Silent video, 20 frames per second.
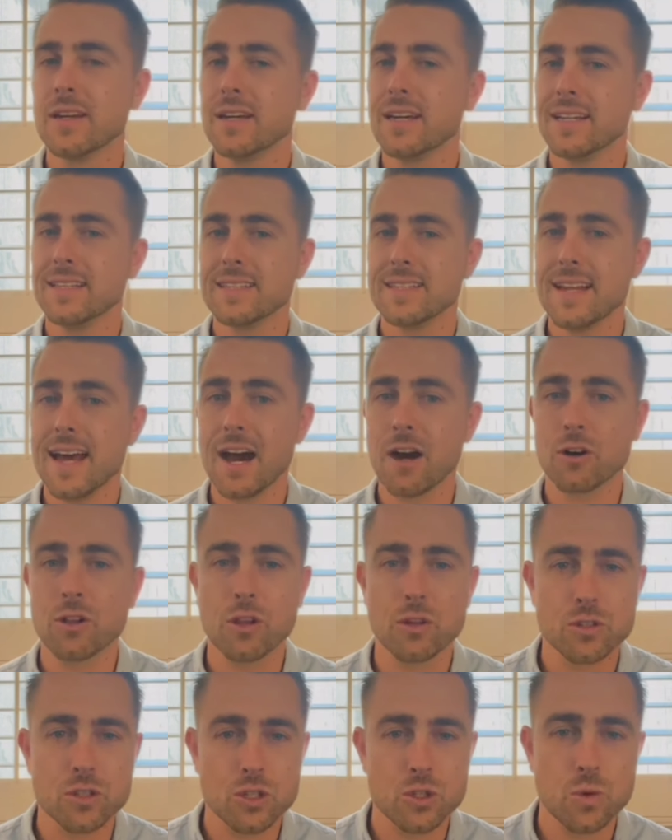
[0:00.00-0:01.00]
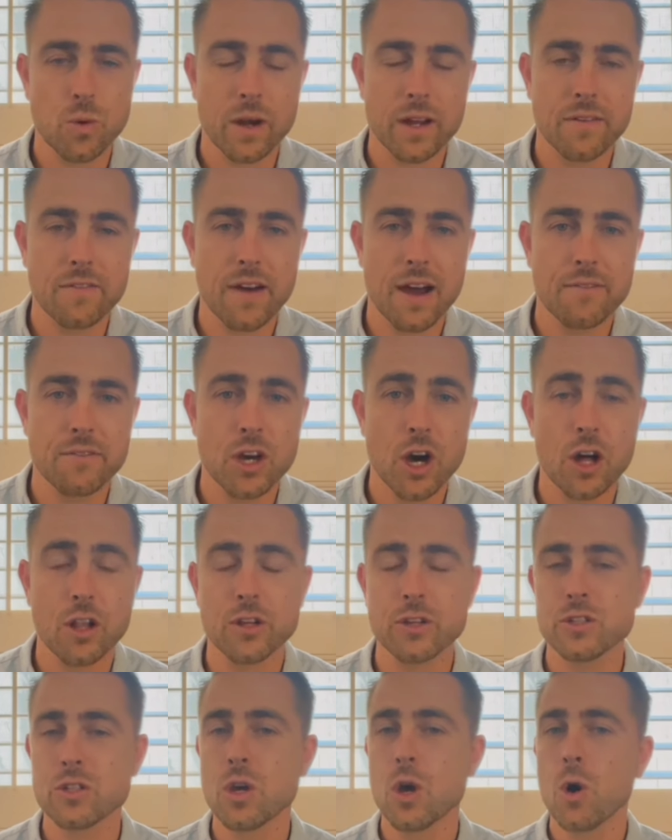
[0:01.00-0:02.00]
It's now close to
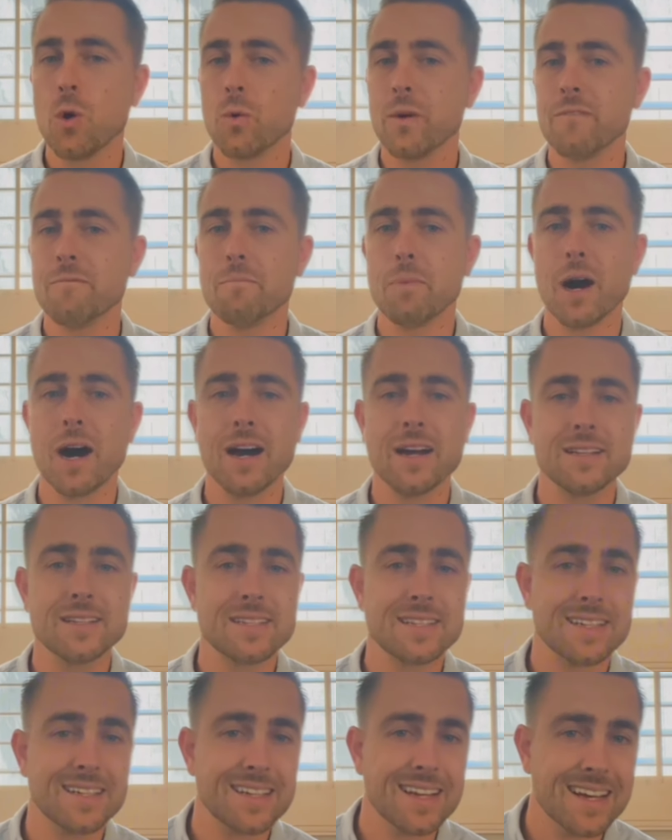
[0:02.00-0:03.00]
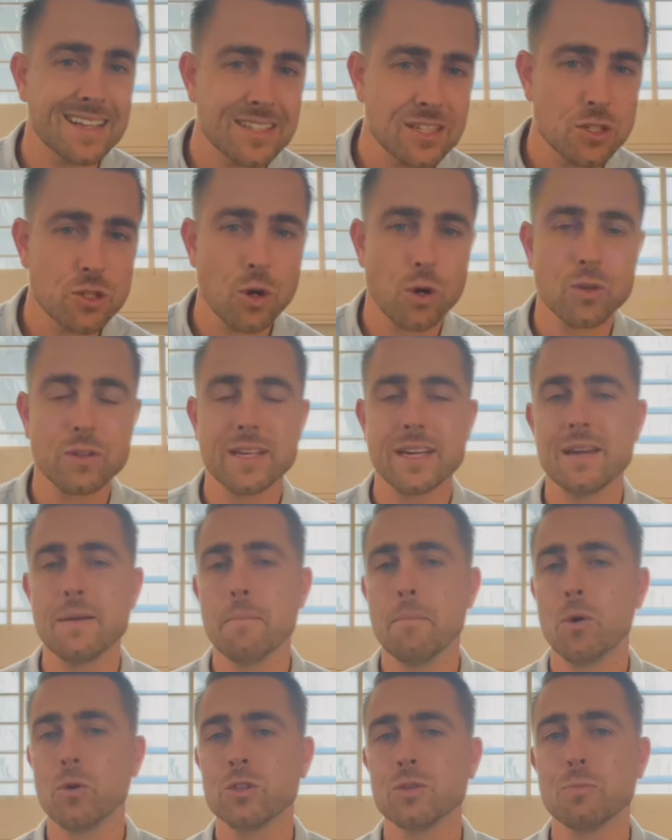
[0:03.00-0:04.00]
$25. We bought and sold it
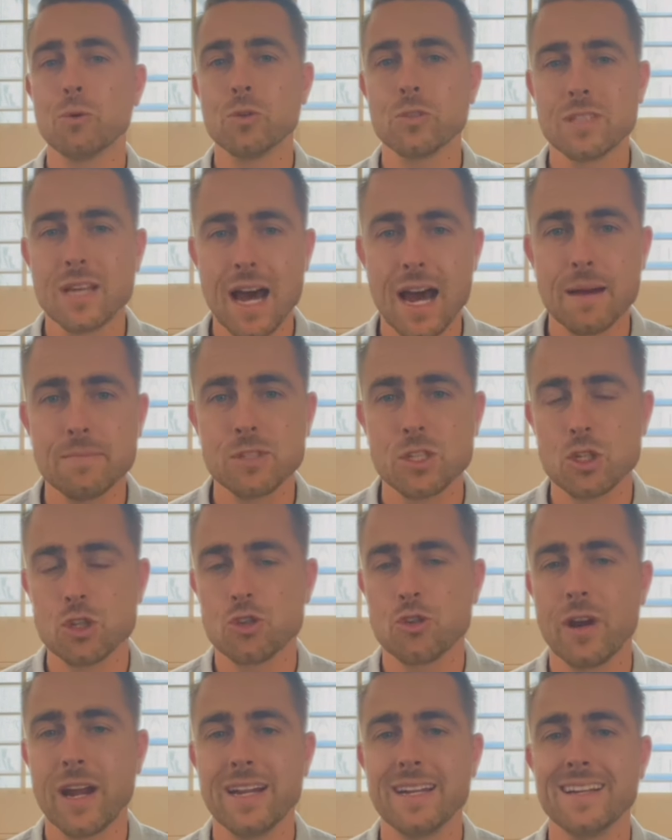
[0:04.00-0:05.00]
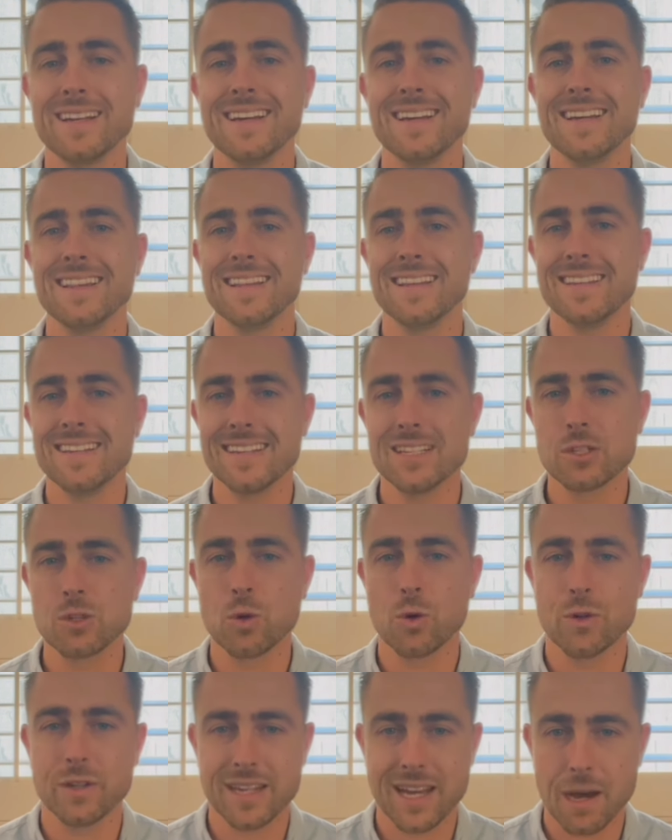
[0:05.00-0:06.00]
multiple times and traded it in the
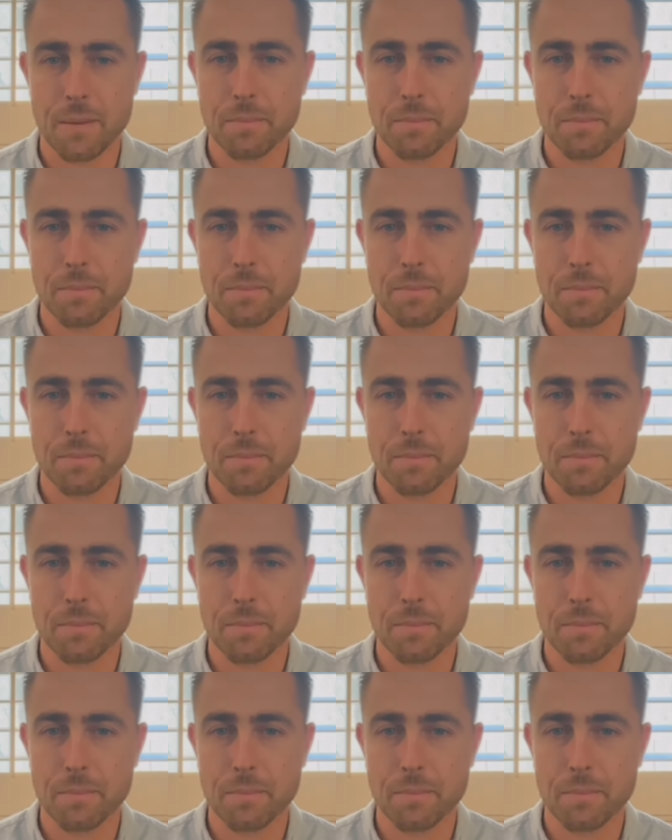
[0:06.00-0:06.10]
Discord down